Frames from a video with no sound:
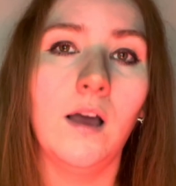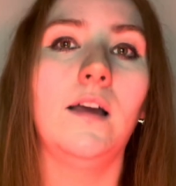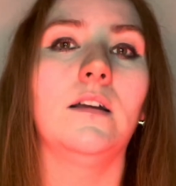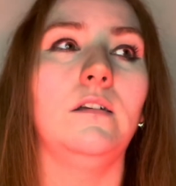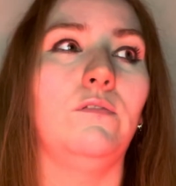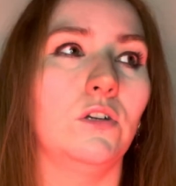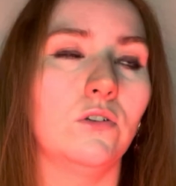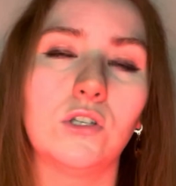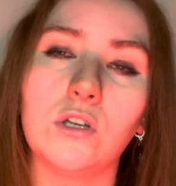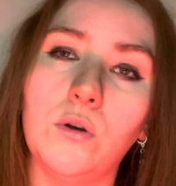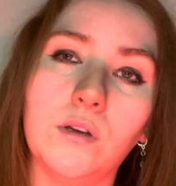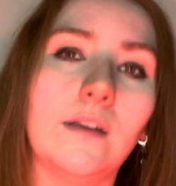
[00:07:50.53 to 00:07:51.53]
He feels
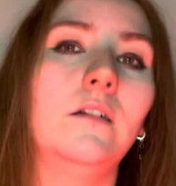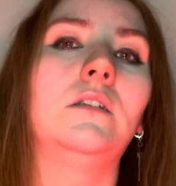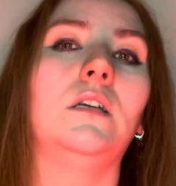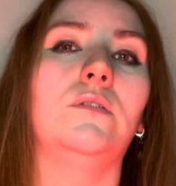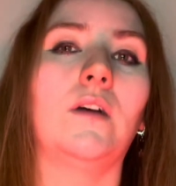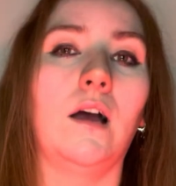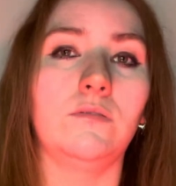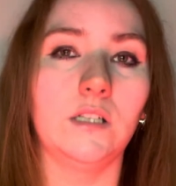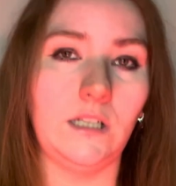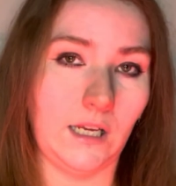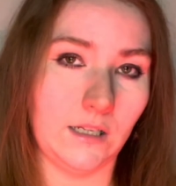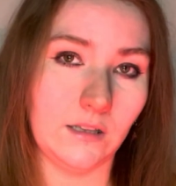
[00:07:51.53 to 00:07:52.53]
so guilty for having
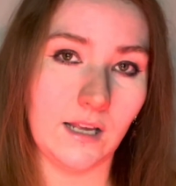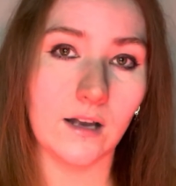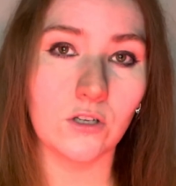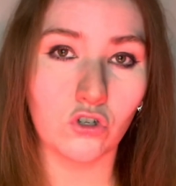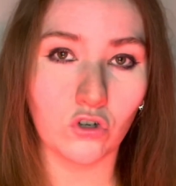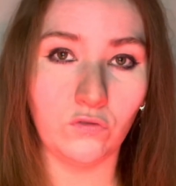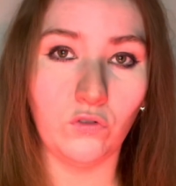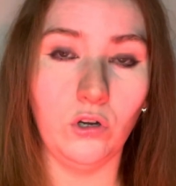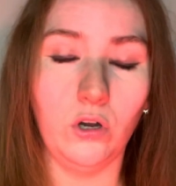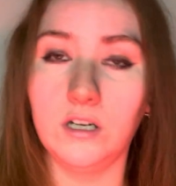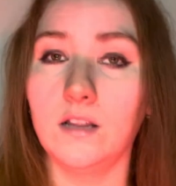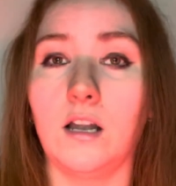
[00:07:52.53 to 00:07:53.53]
eaten the extra
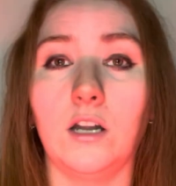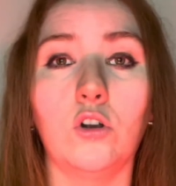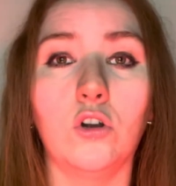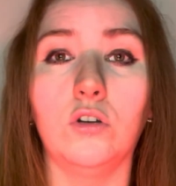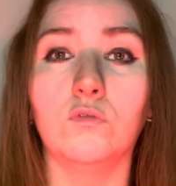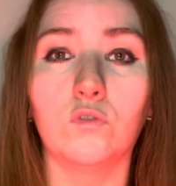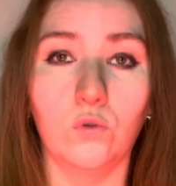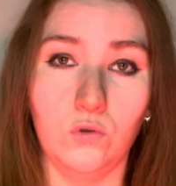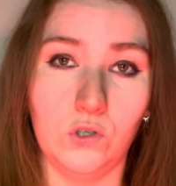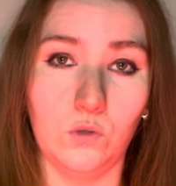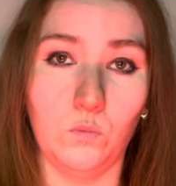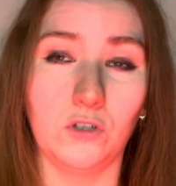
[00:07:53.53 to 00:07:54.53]
food and that it could have
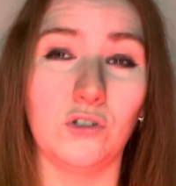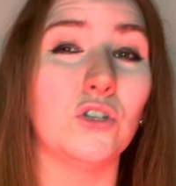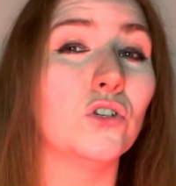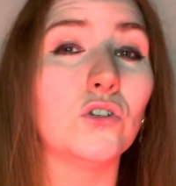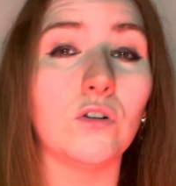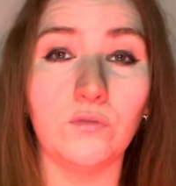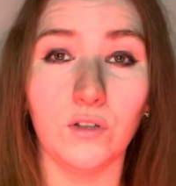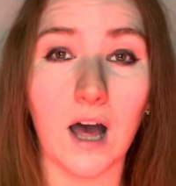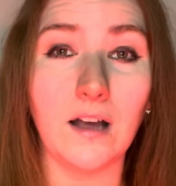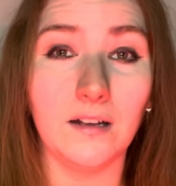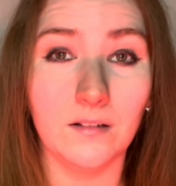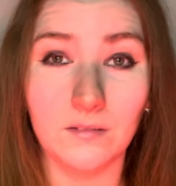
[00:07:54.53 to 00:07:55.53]
caused someone to suffer
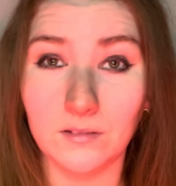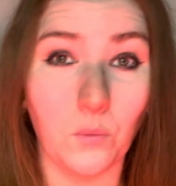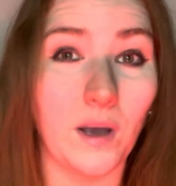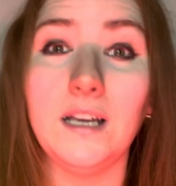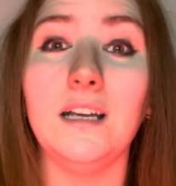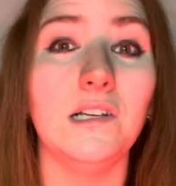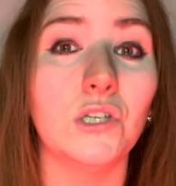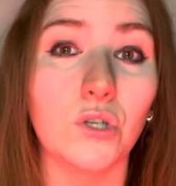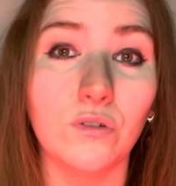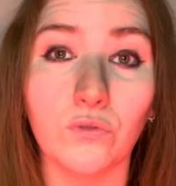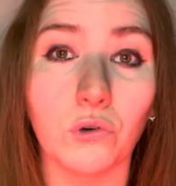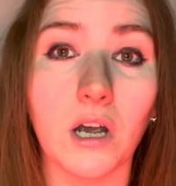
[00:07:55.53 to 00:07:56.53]
like the way he's
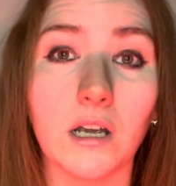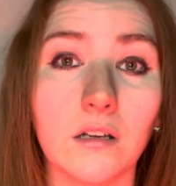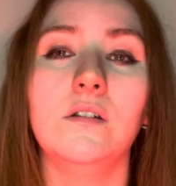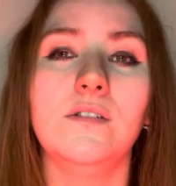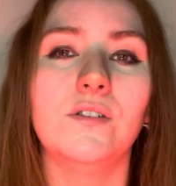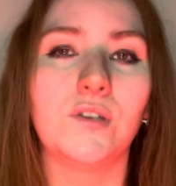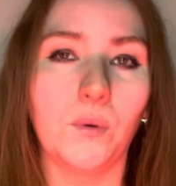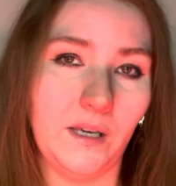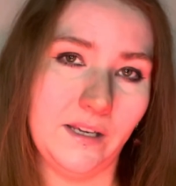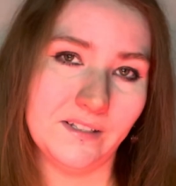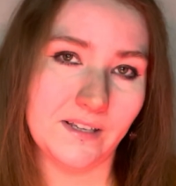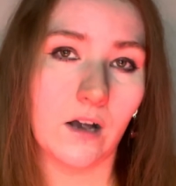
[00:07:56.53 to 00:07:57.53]
suffering. So he
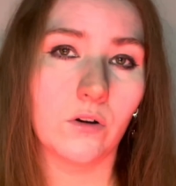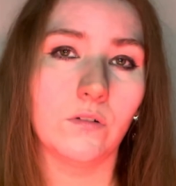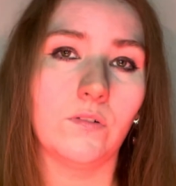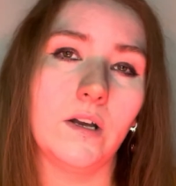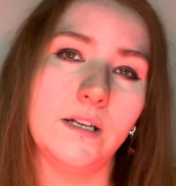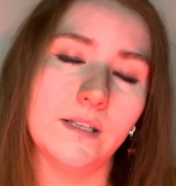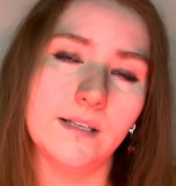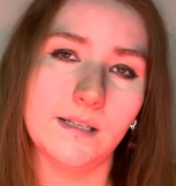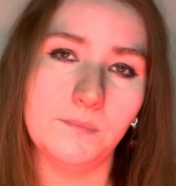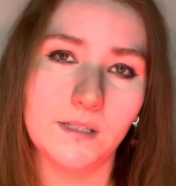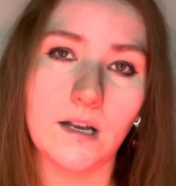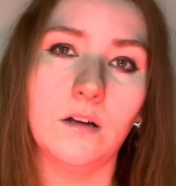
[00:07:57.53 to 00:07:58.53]
sacrifices
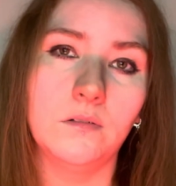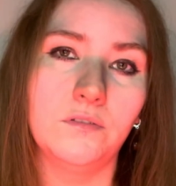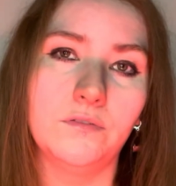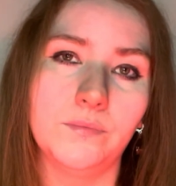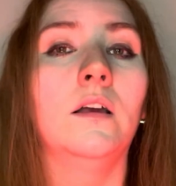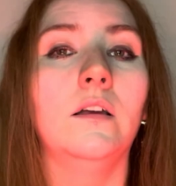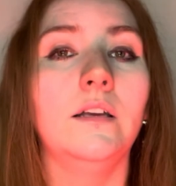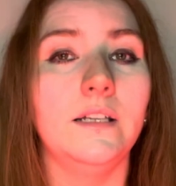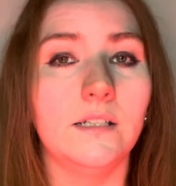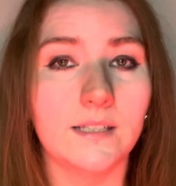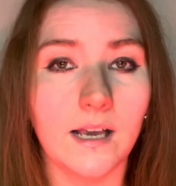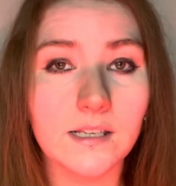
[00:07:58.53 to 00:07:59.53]
himself. He
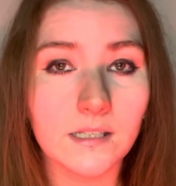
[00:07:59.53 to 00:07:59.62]
sets